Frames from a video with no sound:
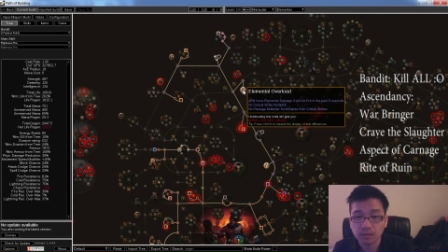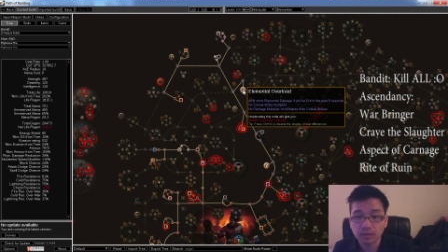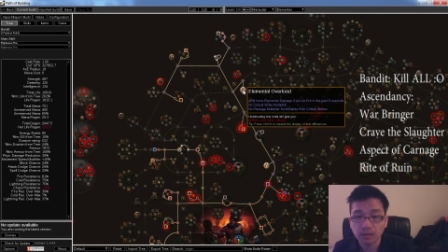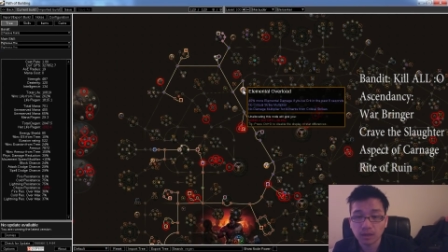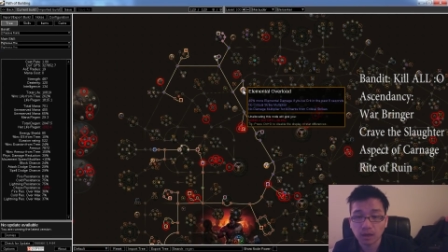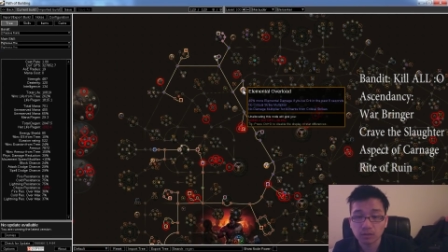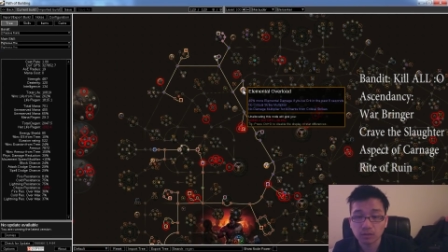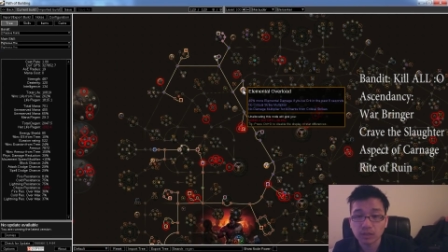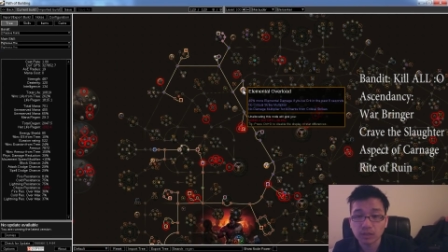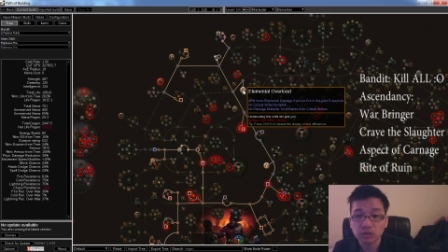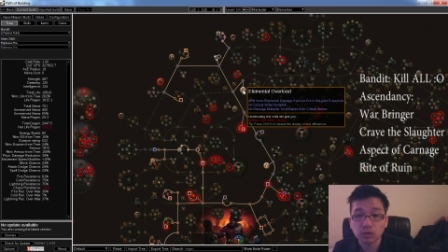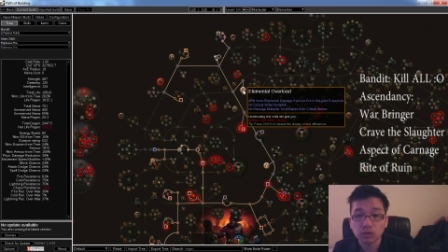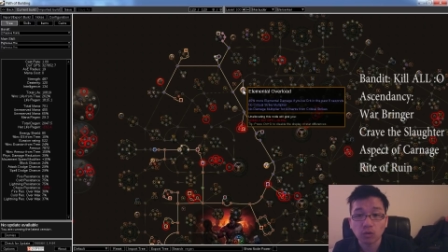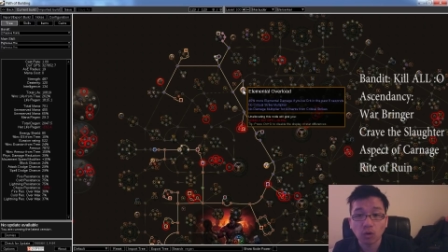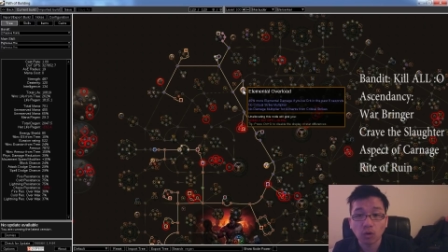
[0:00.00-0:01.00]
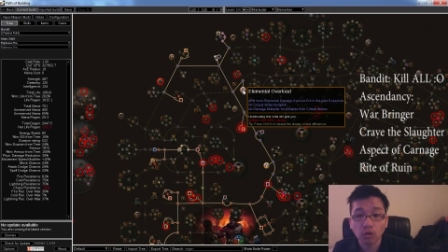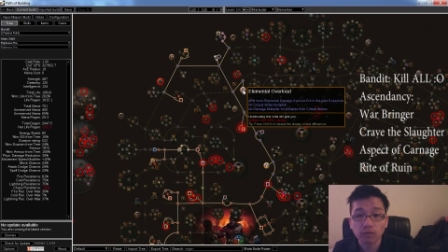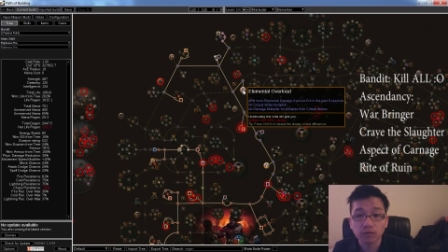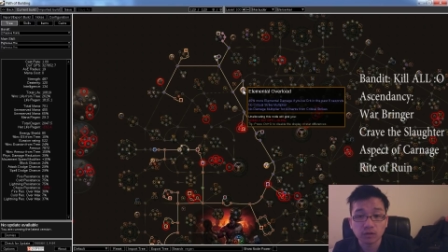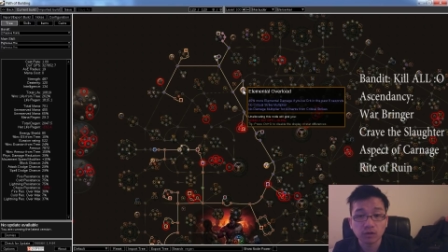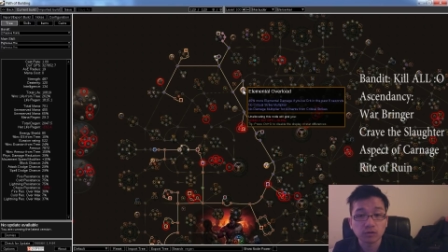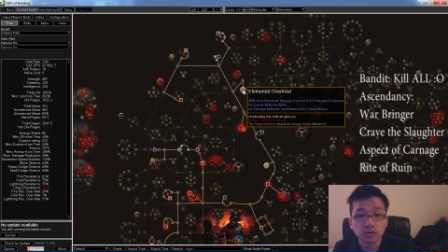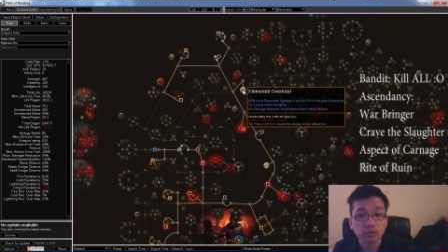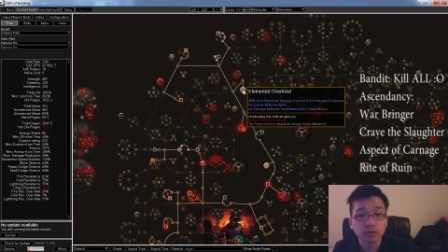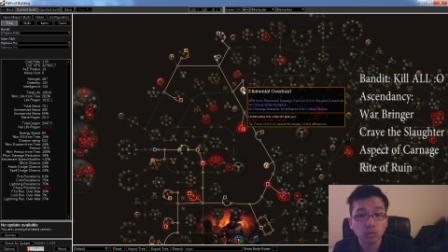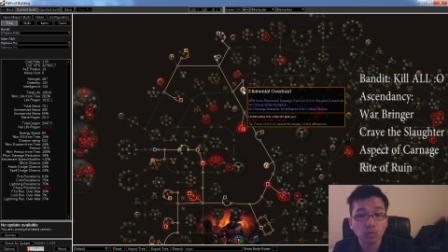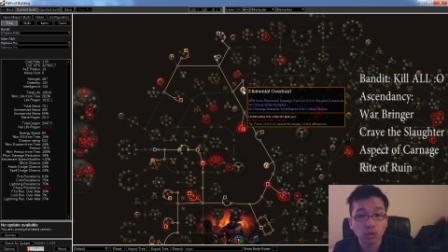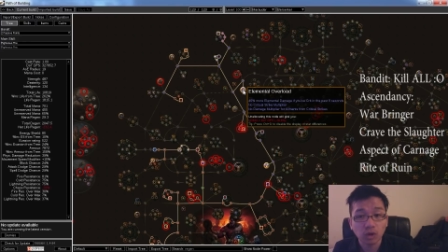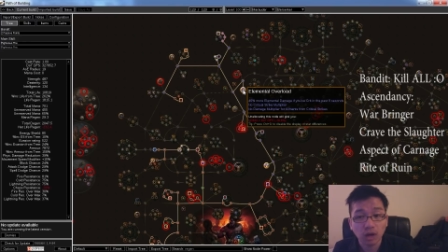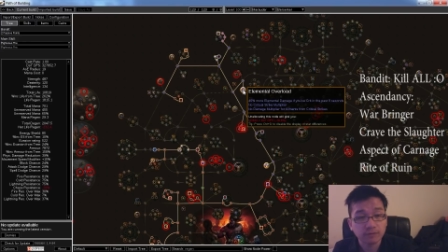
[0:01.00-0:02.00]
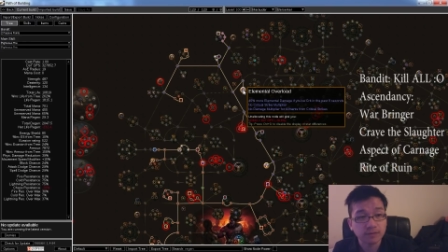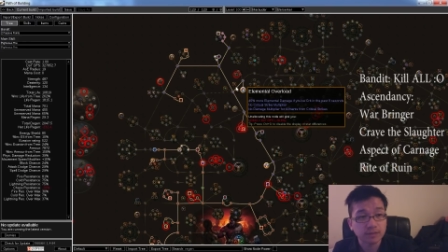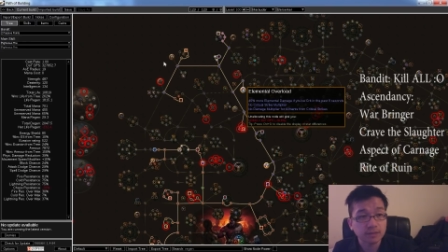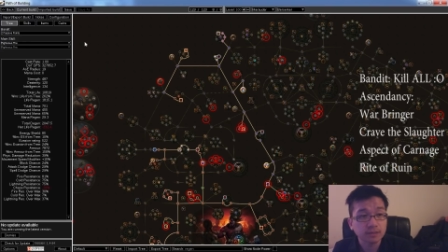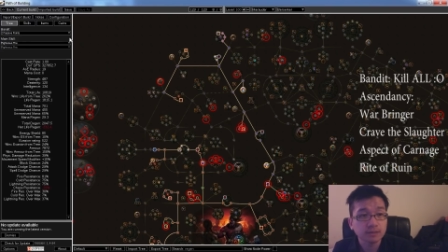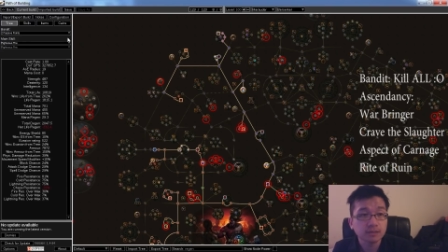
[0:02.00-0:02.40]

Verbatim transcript: elemental overload more often.